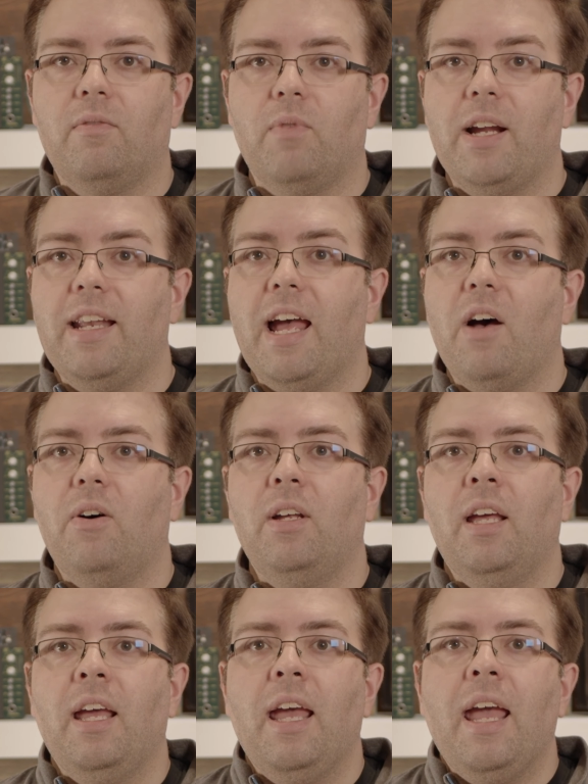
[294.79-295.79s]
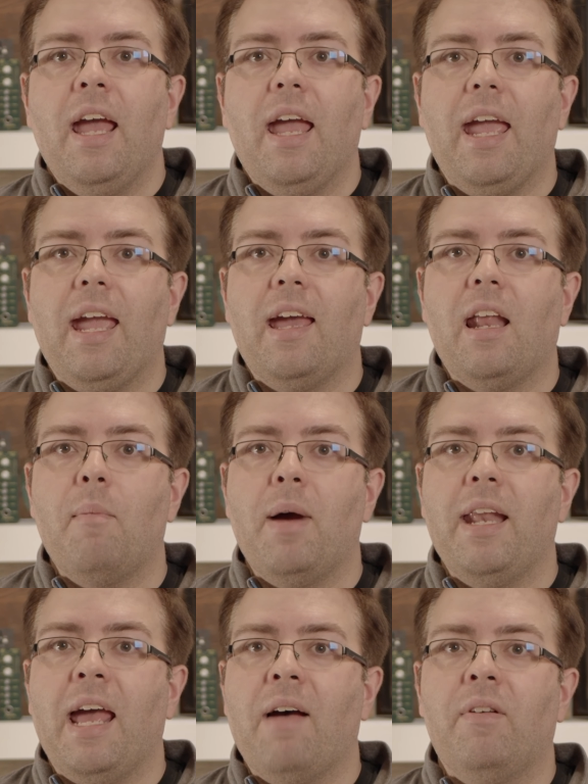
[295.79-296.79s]
right now, and I
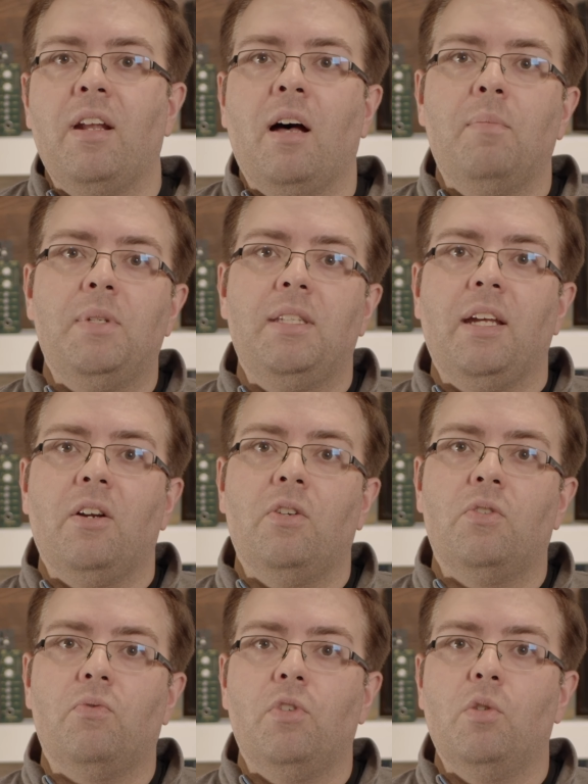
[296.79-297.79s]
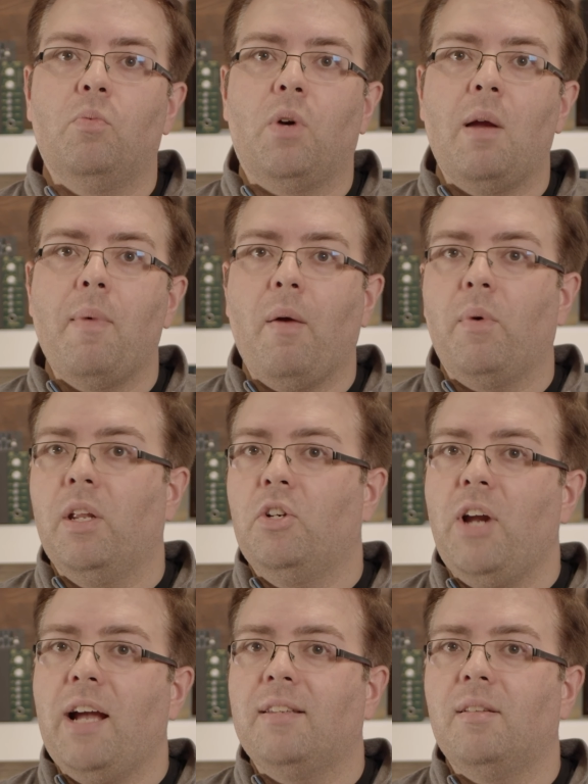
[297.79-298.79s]
might have an upstairs room where I might want to
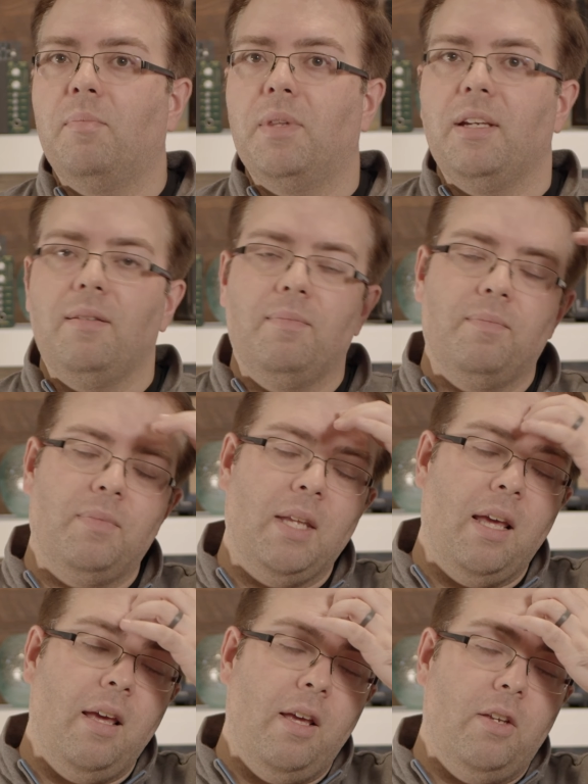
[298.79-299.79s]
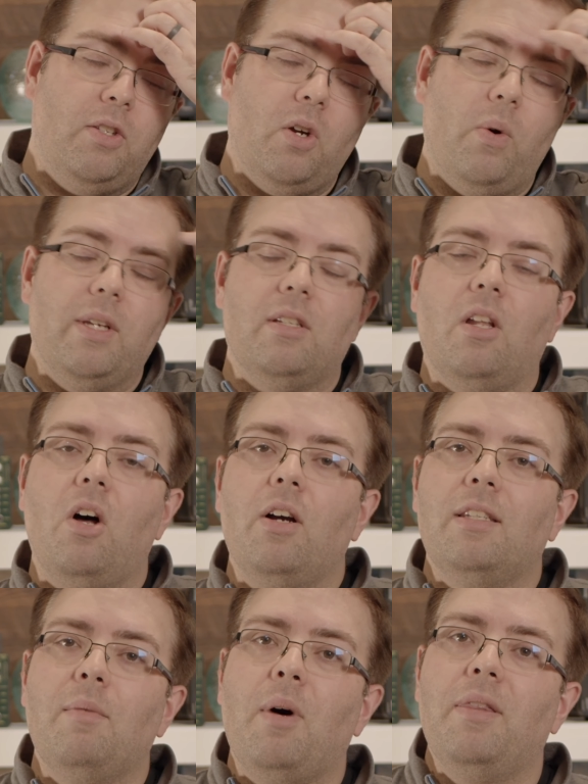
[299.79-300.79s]
track something. So as long
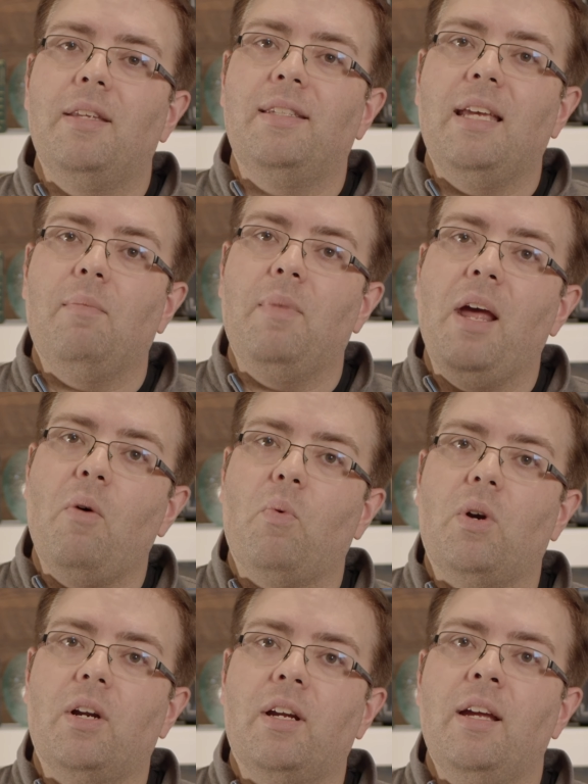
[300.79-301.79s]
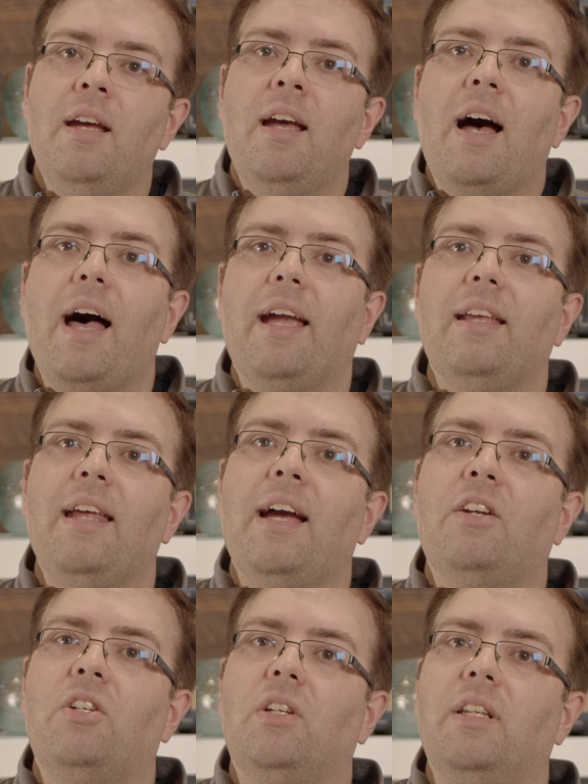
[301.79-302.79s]
as I'm on the same network, I can
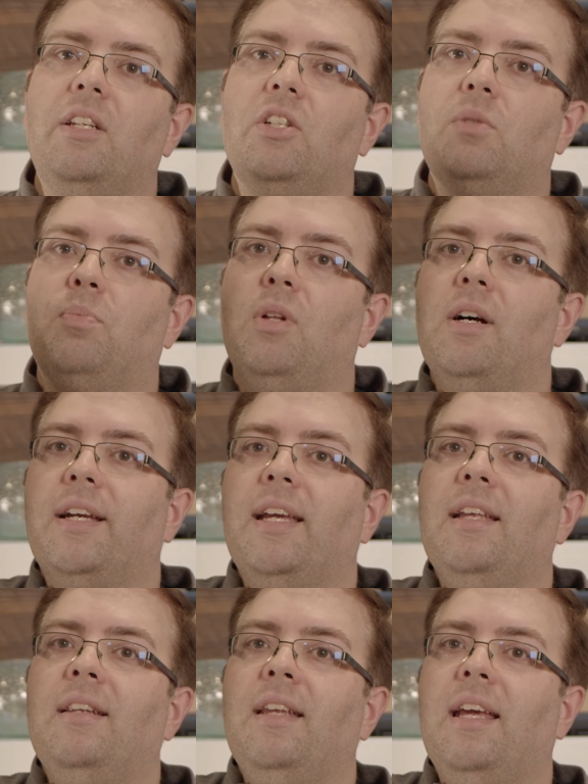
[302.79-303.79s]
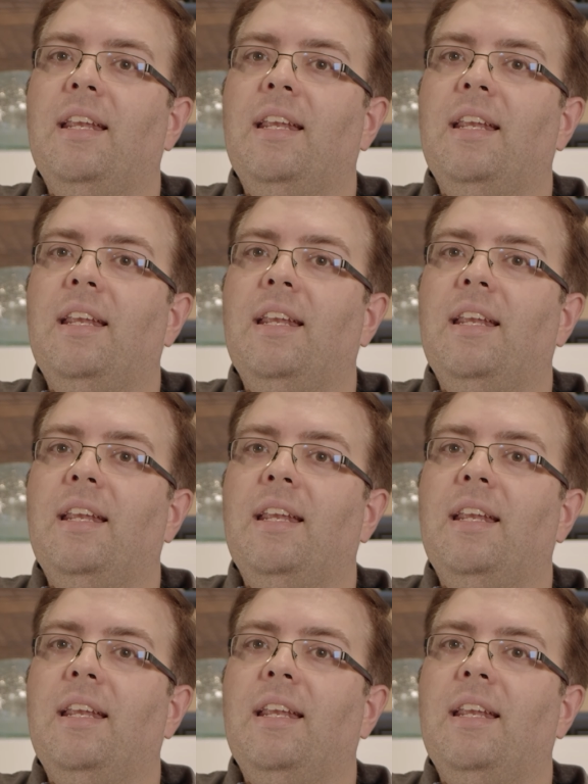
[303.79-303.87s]
actually just plug in